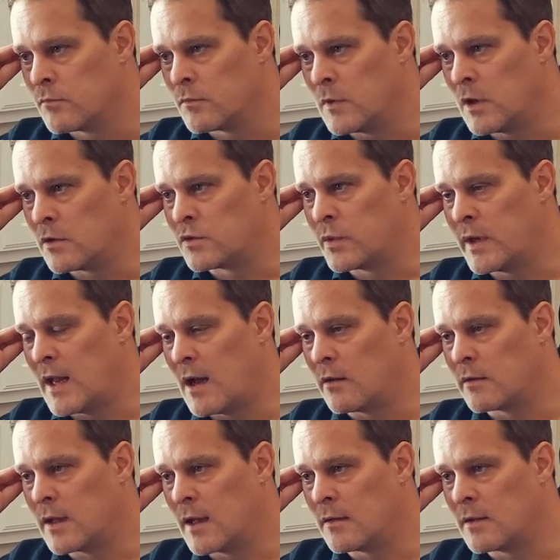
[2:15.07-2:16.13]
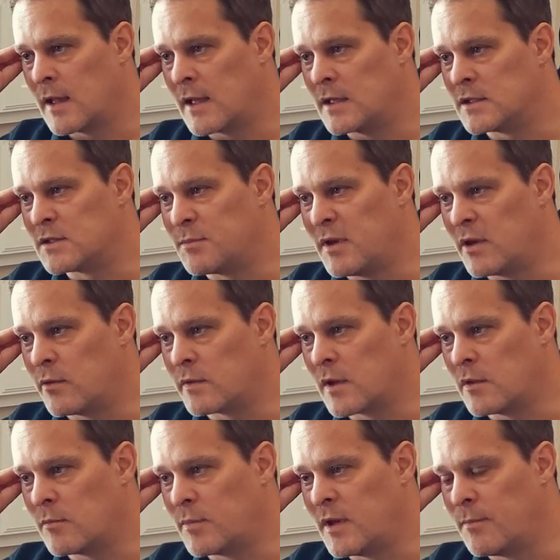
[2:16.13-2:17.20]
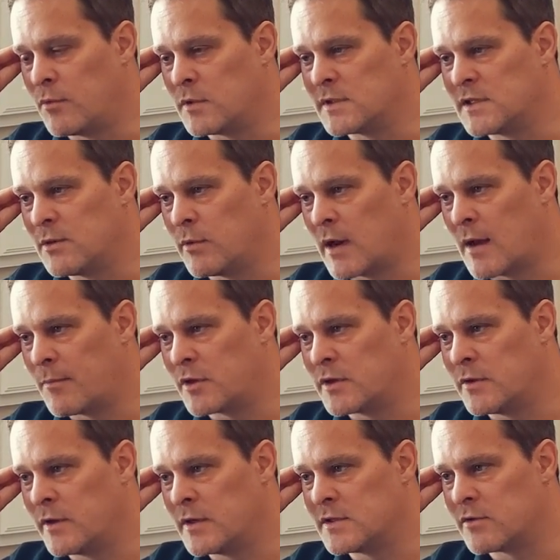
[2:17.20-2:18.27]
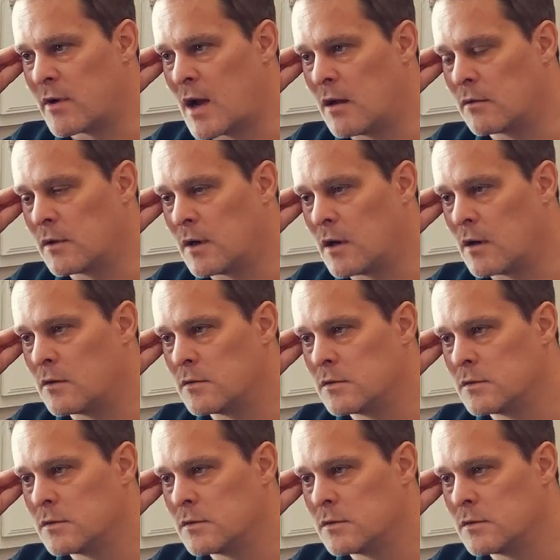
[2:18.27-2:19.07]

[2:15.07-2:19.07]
you know tweet out that they can speak with other people and see what opportunities are out there.